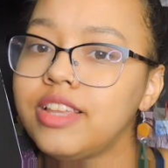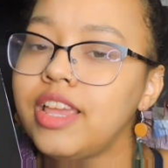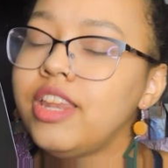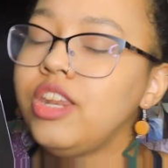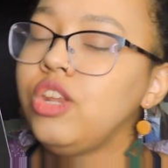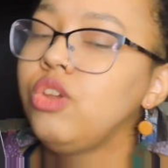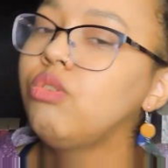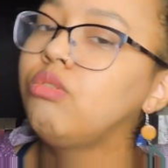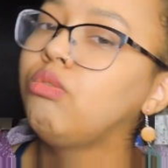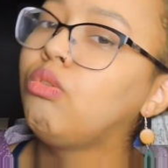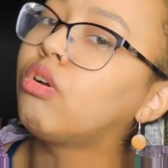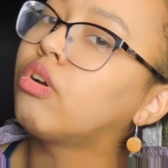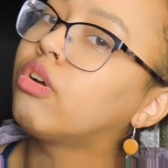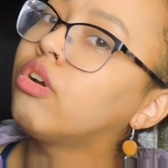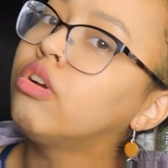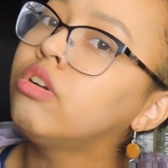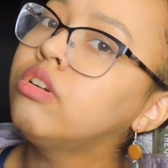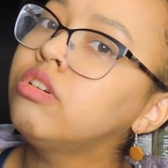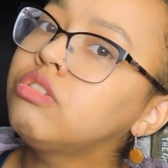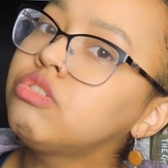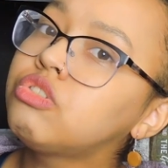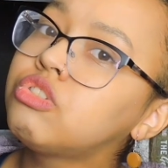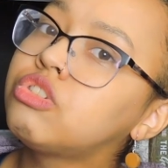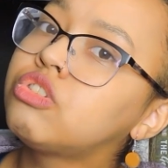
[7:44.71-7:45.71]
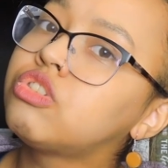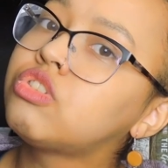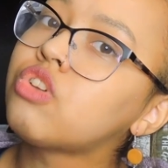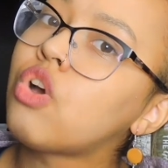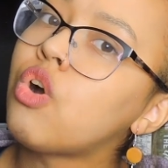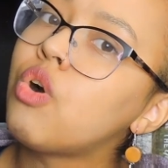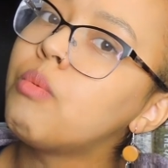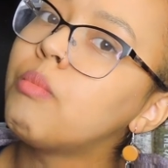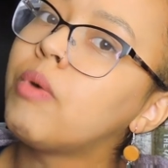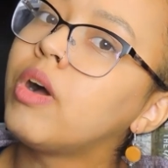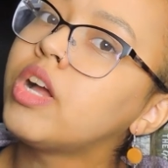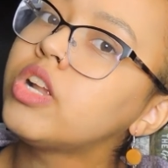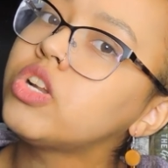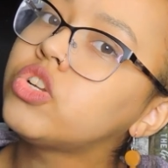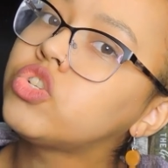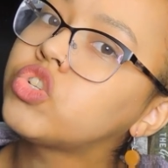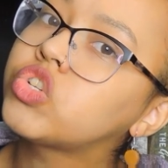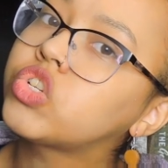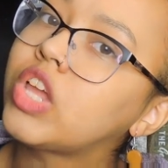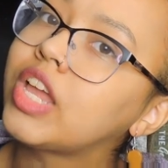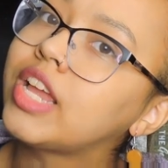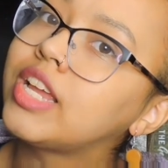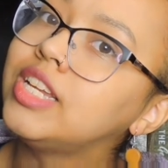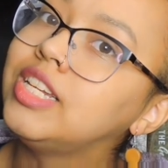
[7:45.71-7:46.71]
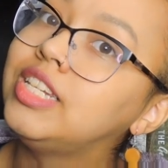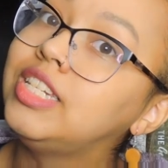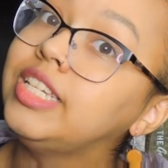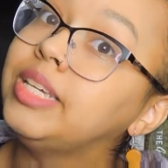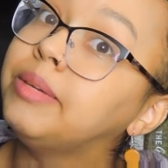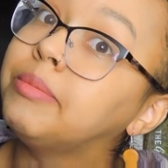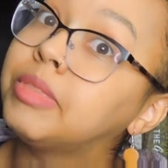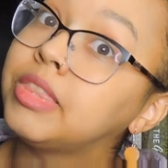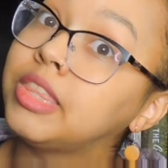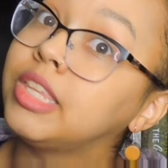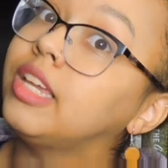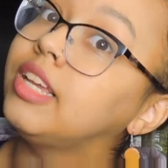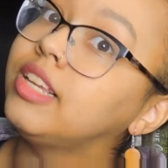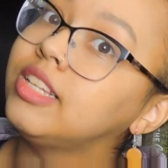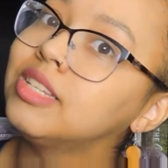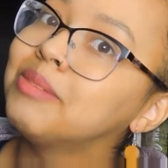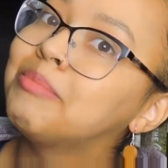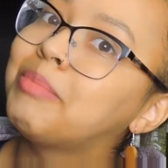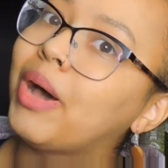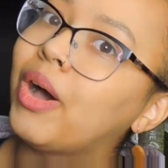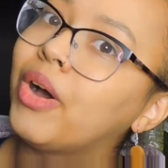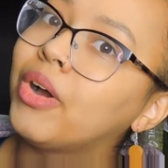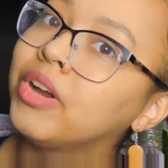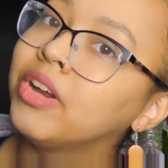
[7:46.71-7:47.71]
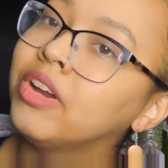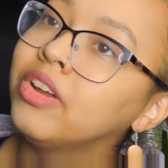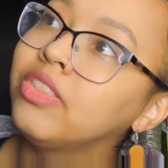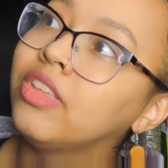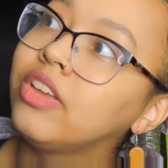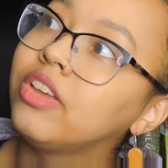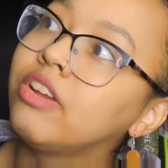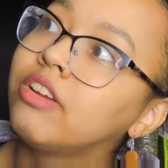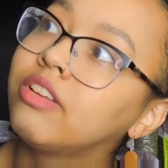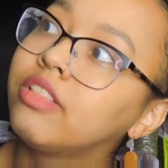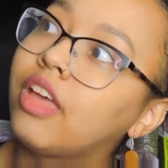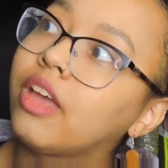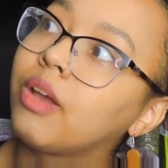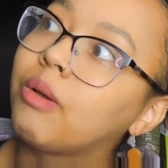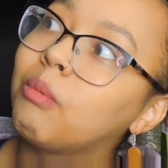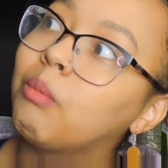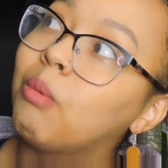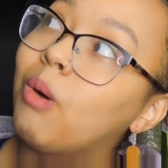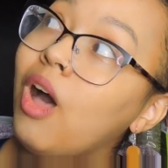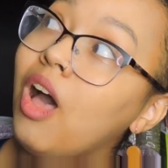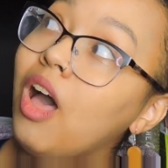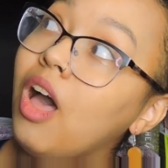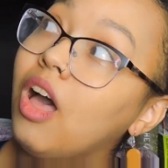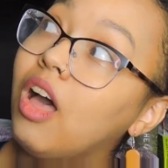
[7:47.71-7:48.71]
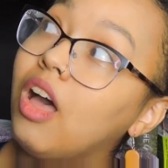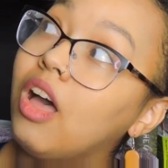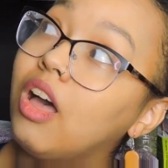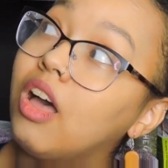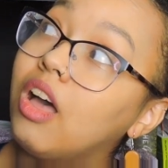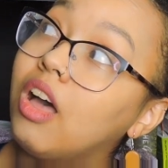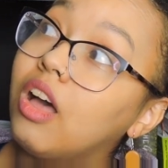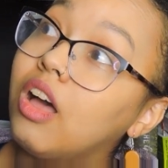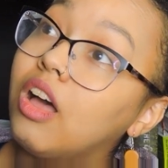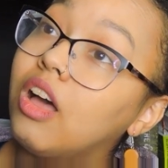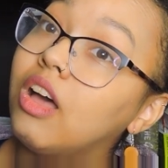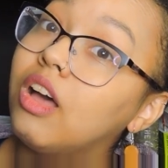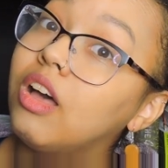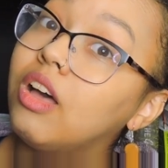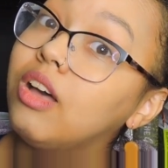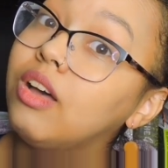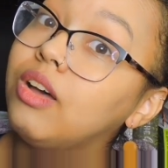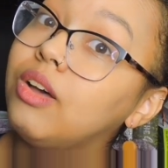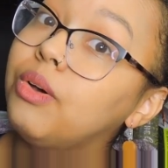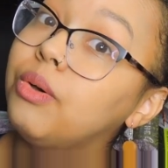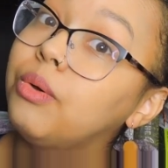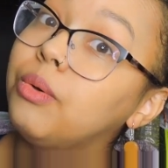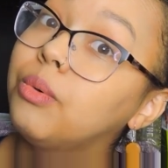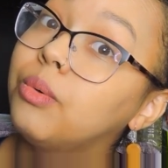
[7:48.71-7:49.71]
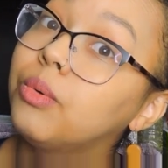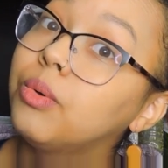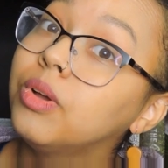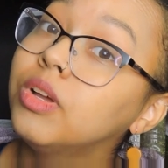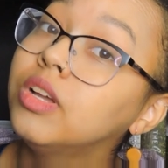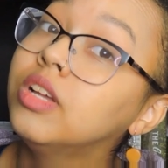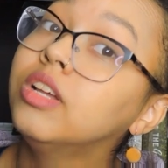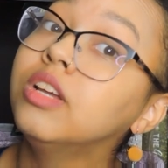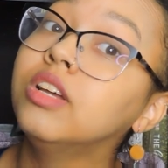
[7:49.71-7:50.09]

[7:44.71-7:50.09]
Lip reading: and you learn so much like deep things about her that you're like, wow.